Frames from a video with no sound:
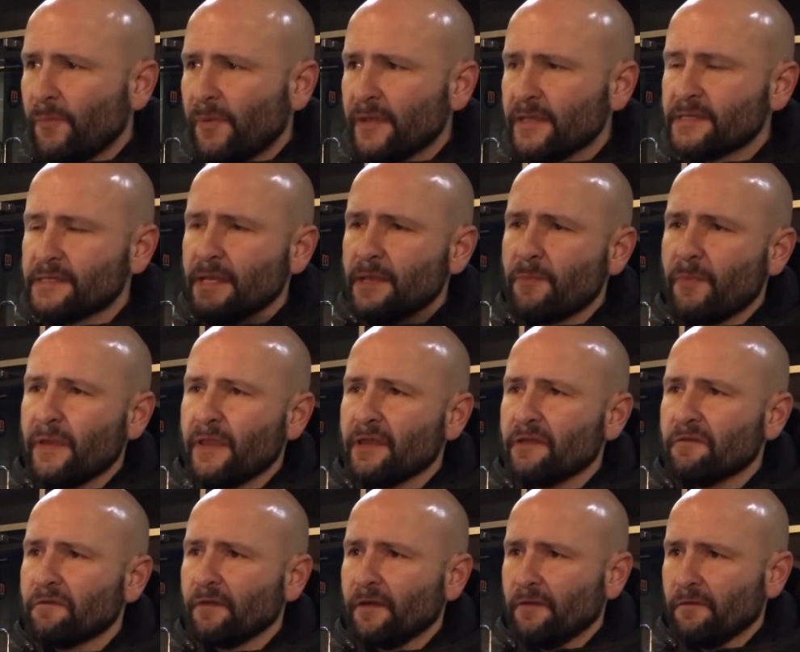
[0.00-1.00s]

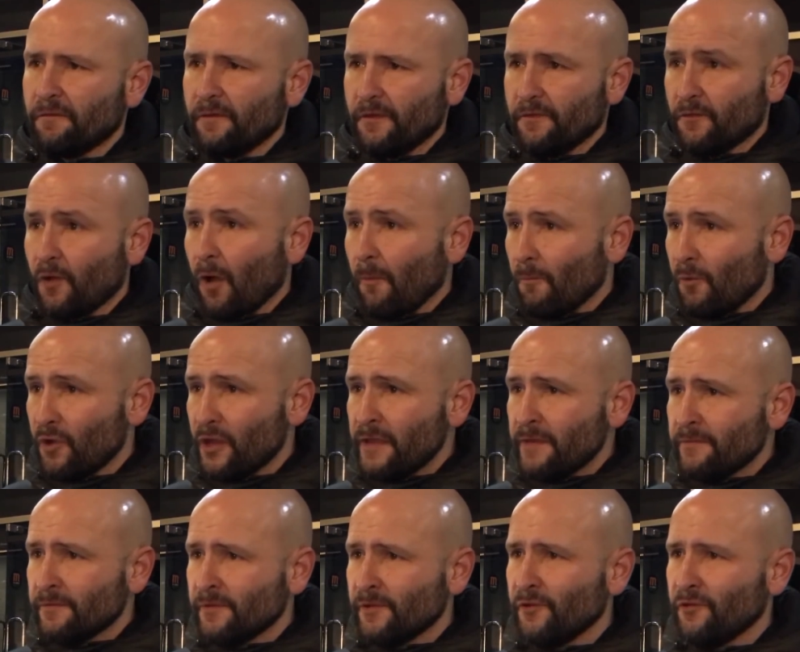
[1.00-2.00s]
PCP have got money.
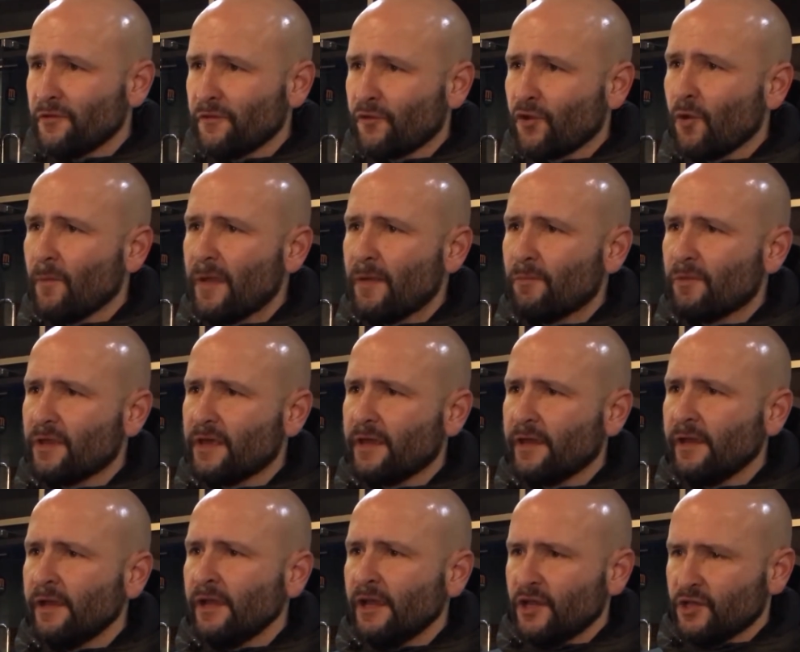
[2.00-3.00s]
They've come in with
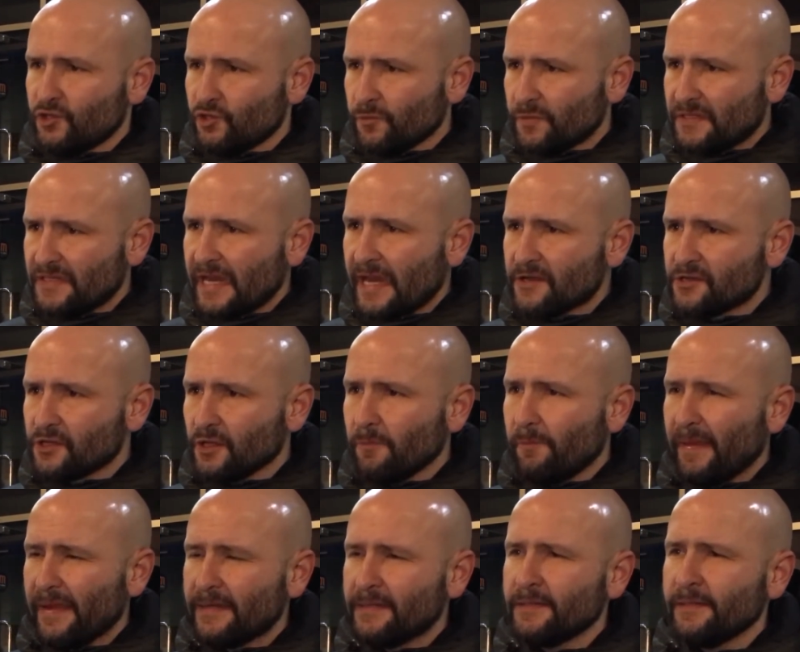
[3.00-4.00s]
a substantial
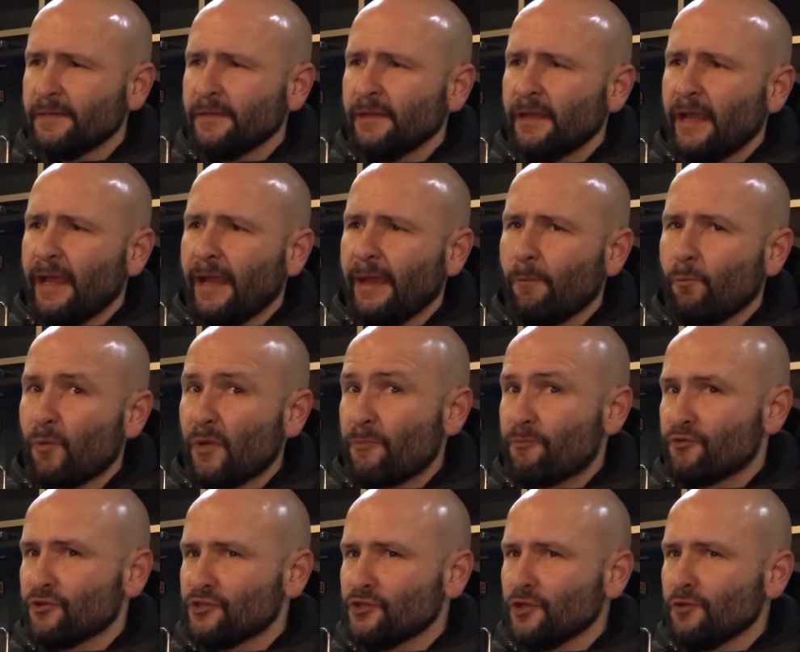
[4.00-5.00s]
bid. We
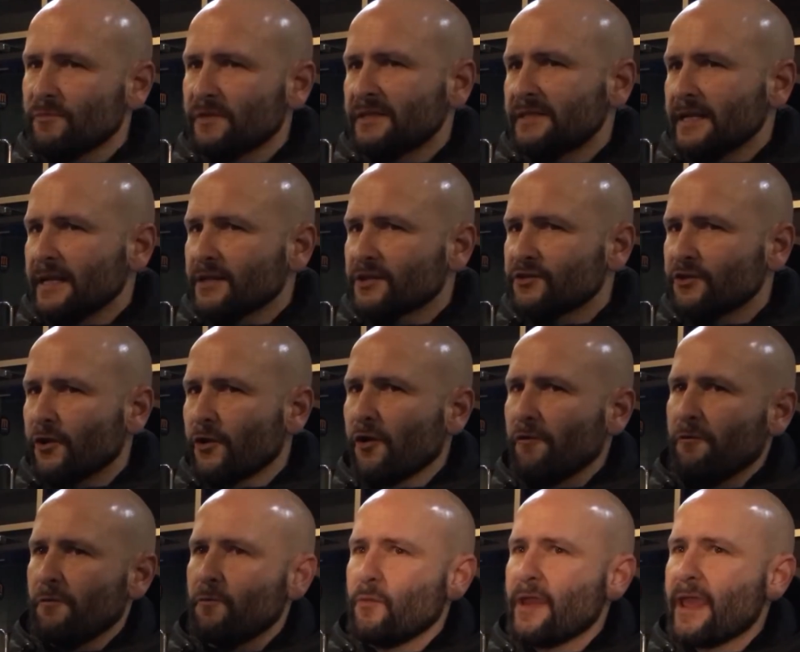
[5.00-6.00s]
presume the deal's not
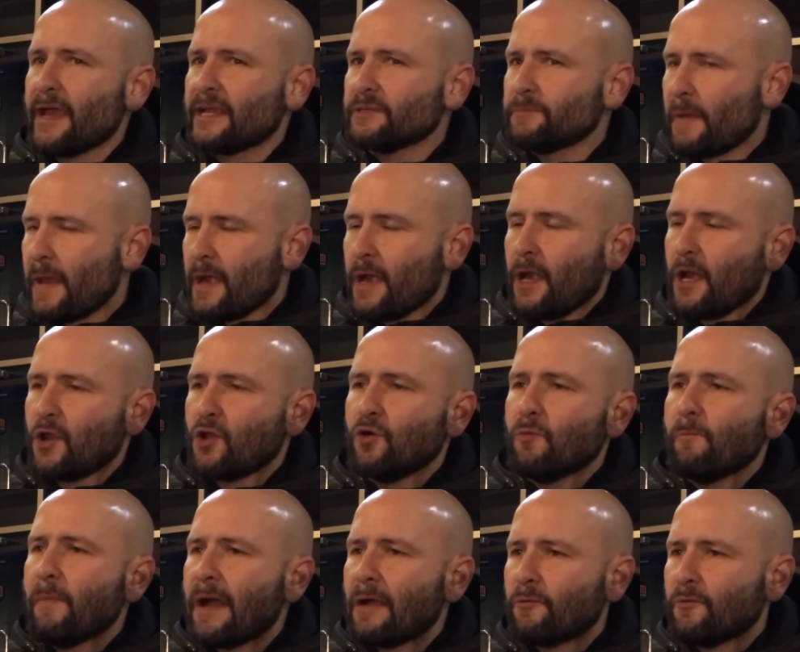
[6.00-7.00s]
off, and we expect her to
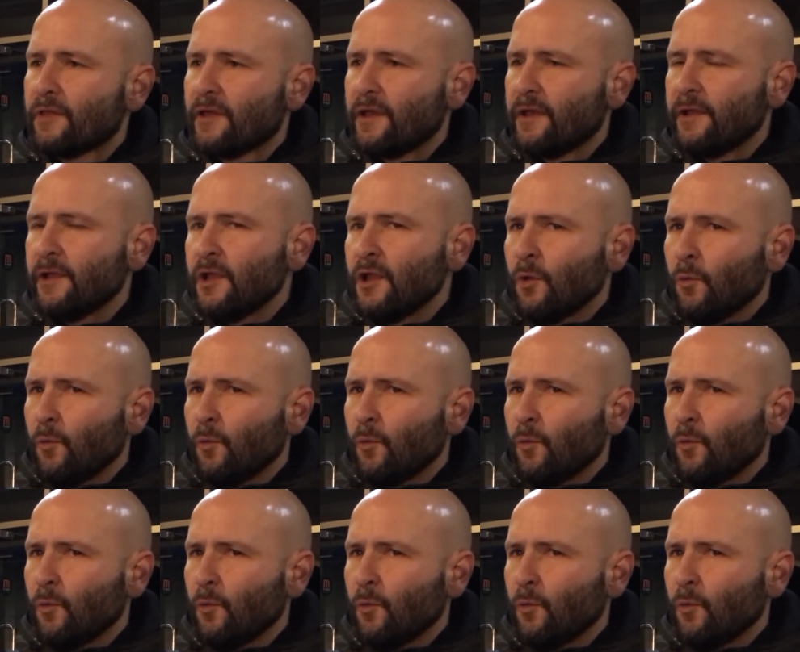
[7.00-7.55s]
come back with a